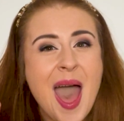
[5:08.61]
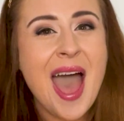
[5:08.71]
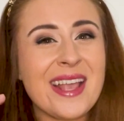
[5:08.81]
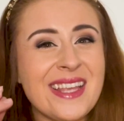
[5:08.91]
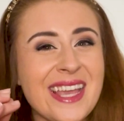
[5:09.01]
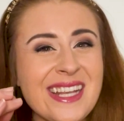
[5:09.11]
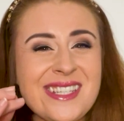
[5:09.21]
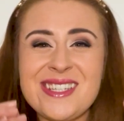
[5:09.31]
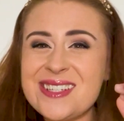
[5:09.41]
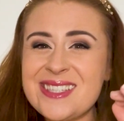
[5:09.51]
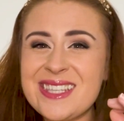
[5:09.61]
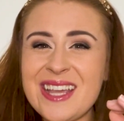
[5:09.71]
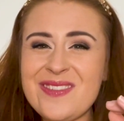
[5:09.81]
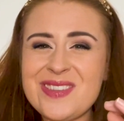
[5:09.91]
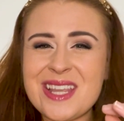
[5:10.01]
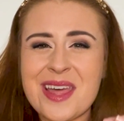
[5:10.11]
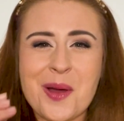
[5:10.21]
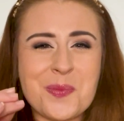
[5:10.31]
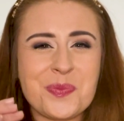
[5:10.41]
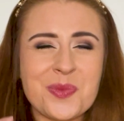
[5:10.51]
and it just gives it
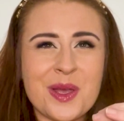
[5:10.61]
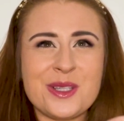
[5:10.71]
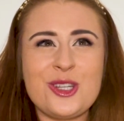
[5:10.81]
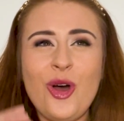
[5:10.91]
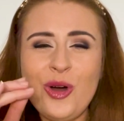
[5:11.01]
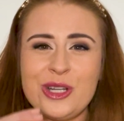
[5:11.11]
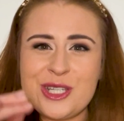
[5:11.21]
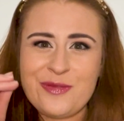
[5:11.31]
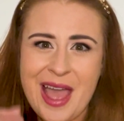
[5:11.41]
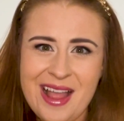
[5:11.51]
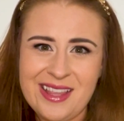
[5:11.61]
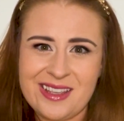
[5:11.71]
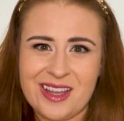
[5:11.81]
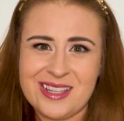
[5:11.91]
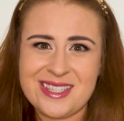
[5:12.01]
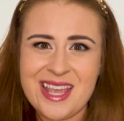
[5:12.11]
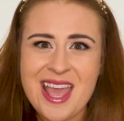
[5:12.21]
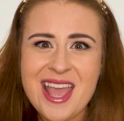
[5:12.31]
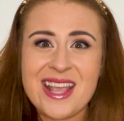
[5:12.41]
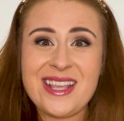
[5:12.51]
that touch of elegance,
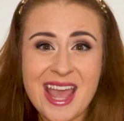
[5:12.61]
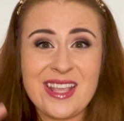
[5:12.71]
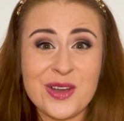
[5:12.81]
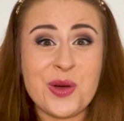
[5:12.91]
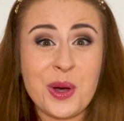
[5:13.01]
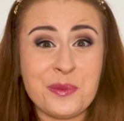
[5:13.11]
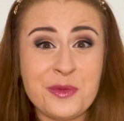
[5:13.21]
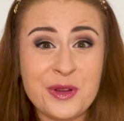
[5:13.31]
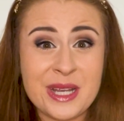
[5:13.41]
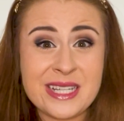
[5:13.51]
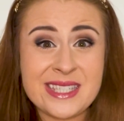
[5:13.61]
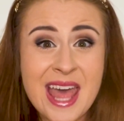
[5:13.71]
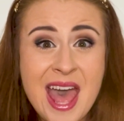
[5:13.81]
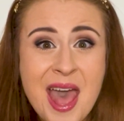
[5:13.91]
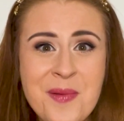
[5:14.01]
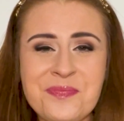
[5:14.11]
yet your comfort is there.